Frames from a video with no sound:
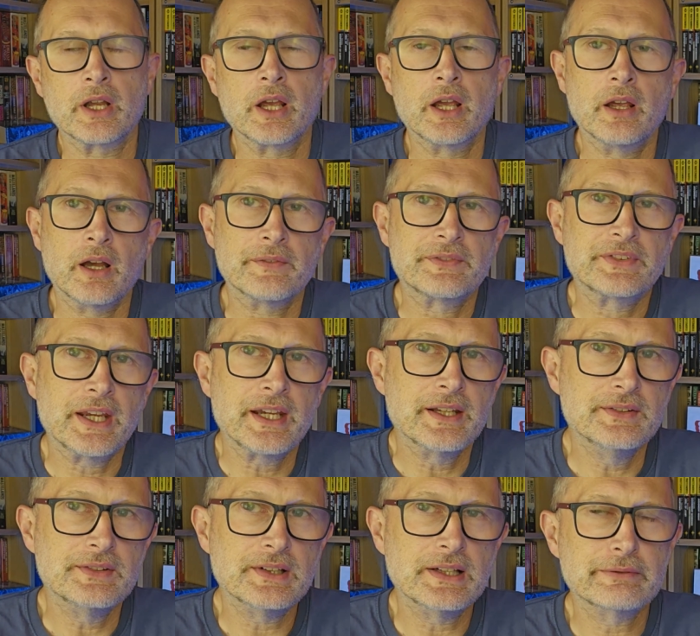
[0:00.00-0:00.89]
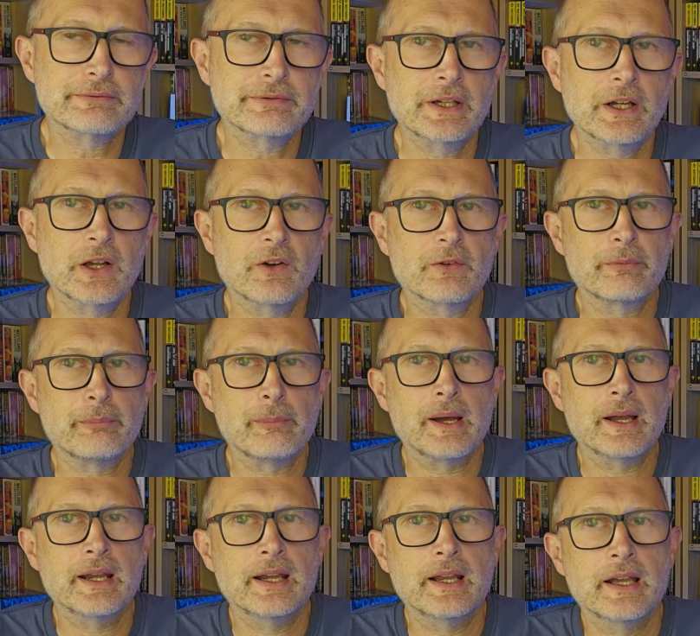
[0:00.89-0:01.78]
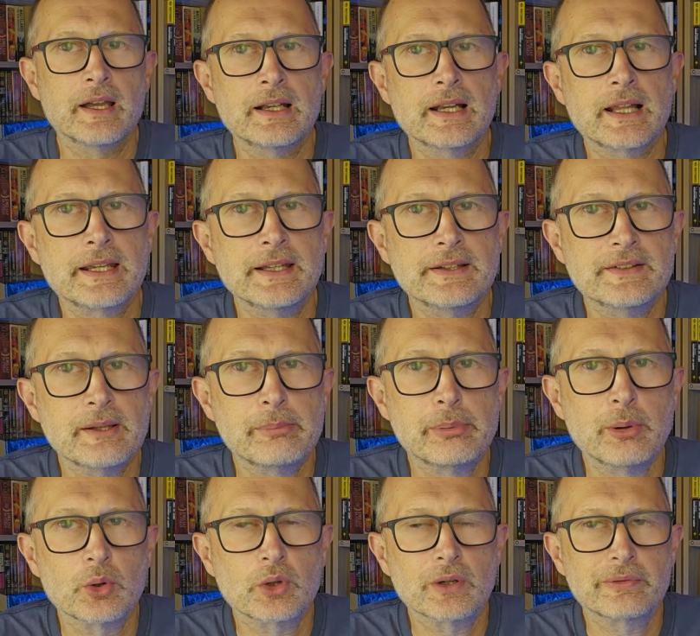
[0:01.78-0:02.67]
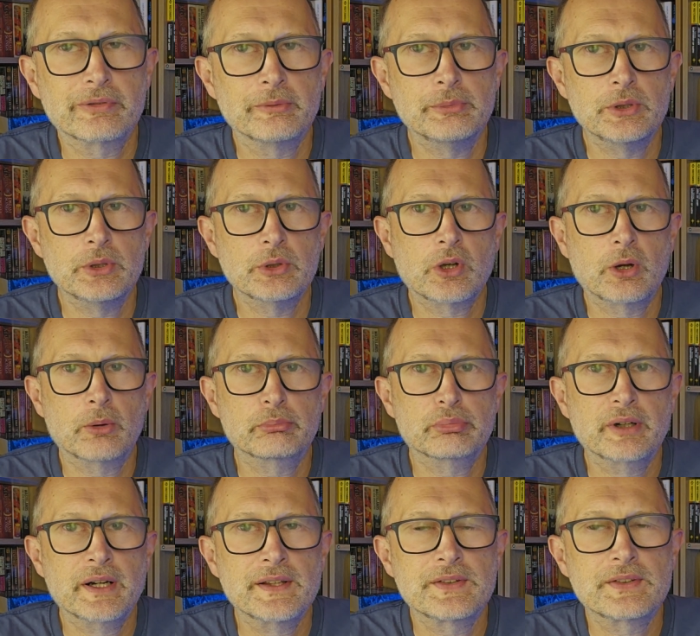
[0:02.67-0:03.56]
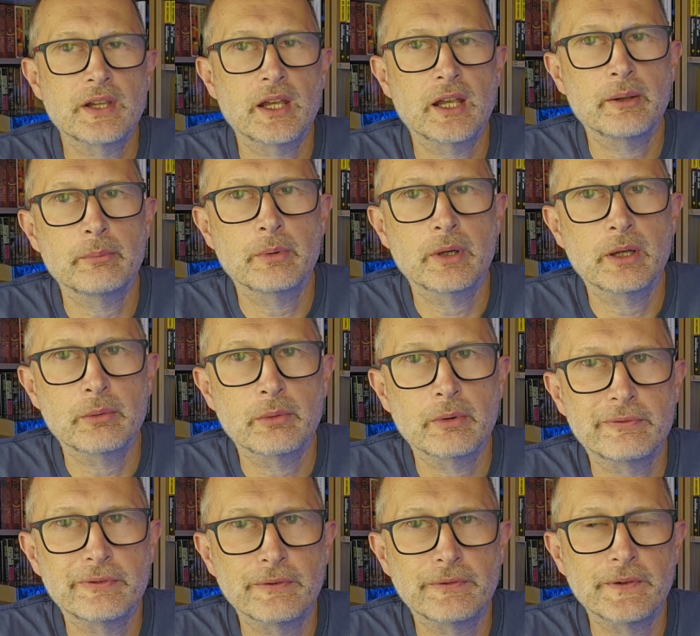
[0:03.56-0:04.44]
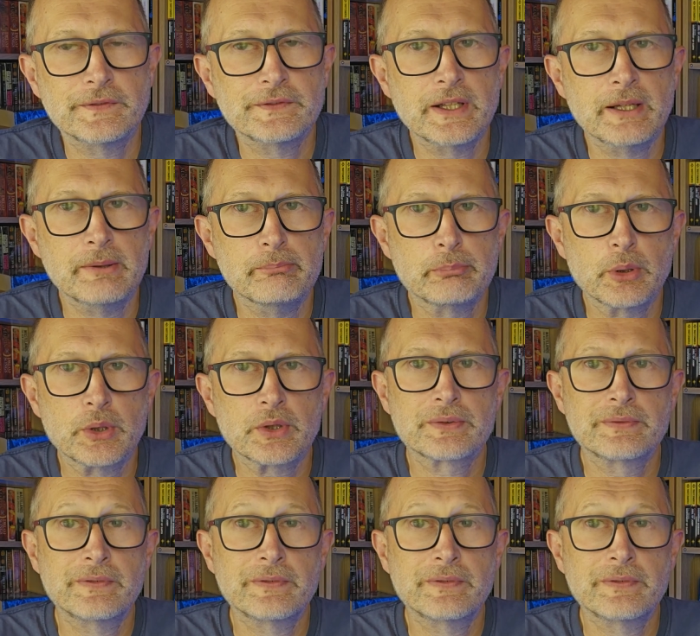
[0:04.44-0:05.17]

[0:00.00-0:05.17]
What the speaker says: I've taken delivery of my Lucky Dip order from Newcom Press for 15 books,